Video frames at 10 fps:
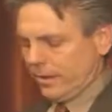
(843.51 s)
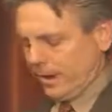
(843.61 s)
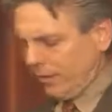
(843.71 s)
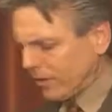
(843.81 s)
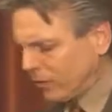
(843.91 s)

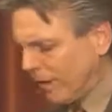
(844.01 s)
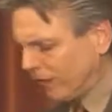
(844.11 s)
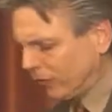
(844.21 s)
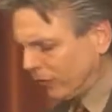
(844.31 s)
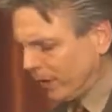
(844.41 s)
And I wasn't
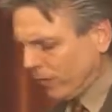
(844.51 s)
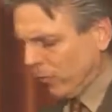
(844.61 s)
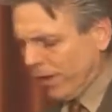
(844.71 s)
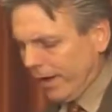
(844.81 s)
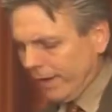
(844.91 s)
quite sure what it
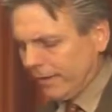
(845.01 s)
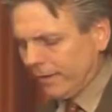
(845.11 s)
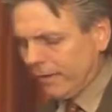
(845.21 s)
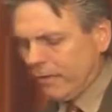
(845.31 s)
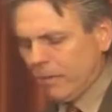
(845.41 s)

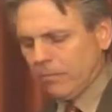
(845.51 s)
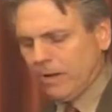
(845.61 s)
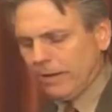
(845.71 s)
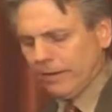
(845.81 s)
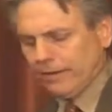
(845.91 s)
was,
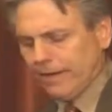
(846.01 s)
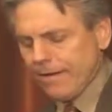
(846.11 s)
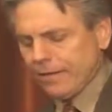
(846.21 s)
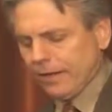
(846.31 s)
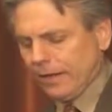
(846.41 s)
but
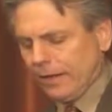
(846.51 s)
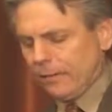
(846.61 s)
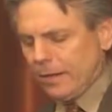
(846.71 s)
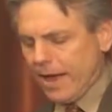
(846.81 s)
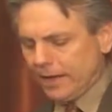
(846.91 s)
definitely
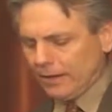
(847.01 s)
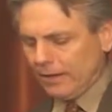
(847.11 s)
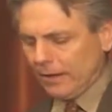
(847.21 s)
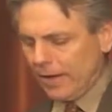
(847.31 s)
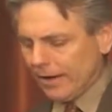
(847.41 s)
he packs
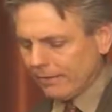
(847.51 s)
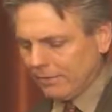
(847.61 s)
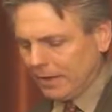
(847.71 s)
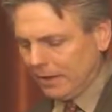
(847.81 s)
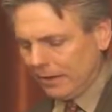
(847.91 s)
a lot of
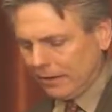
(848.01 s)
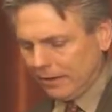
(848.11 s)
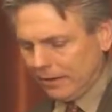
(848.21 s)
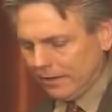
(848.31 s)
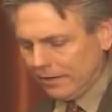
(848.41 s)

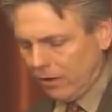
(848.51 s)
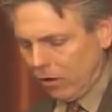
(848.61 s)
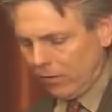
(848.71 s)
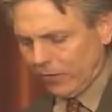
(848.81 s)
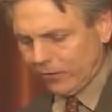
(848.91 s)
meaning into
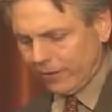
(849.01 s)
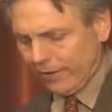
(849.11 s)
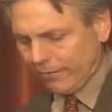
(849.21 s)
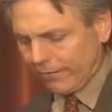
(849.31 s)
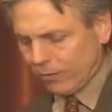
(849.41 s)
almost
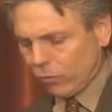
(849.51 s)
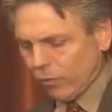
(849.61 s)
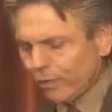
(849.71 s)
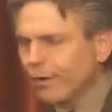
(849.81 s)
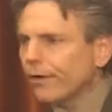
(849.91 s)
every
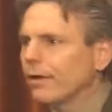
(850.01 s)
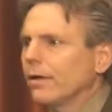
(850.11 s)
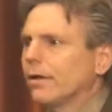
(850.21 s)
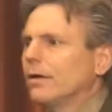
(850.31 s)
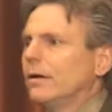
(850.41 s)
word.
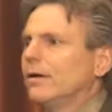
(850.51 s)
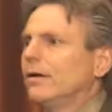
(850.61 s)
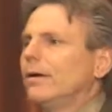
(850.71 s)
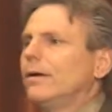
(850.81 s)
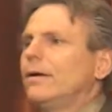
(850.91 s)

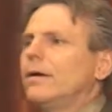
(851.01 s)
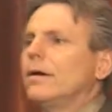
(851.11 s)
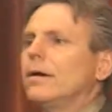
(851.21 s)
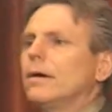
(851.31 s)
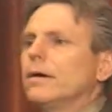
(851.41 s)

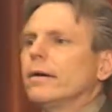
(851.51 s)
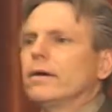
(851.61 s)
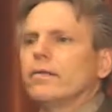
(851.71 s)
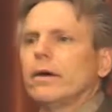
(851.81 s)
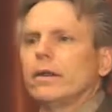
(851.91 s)
And
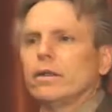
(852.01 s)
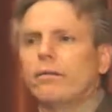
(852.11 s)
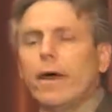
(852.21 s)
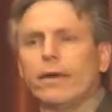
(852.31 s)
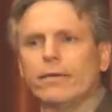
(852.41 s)
I thought
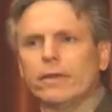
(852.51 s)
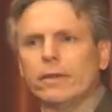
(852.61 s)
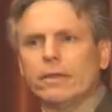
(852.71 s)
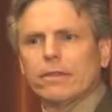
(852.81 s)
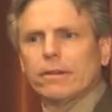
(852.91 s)
the writer at
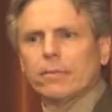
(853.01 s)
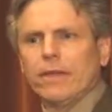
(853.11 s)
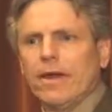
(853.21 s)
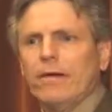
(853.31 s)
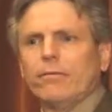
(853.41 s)
least seems
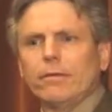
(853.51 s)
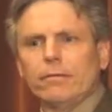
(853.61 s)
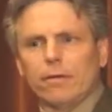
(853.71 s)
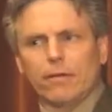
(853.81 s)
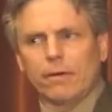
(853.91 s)
to have a
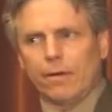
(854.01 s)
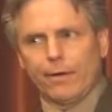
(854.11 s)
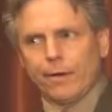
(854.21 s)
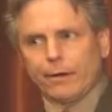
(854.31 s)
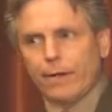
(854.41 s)

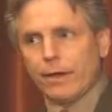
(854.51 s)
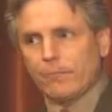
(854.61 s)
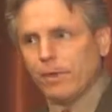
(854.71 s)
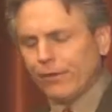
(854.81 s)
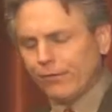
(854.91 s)

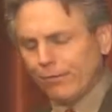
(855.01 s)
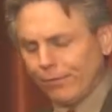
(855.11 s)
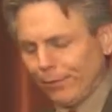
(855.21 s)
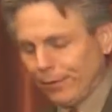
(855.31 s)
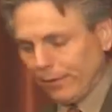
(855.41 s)
great measure
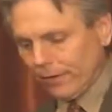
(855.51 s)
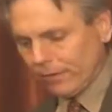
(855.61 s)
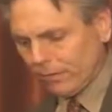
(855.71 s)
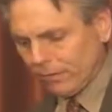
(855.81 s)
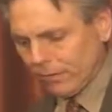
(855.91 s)
of
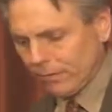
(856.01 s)
brilliance.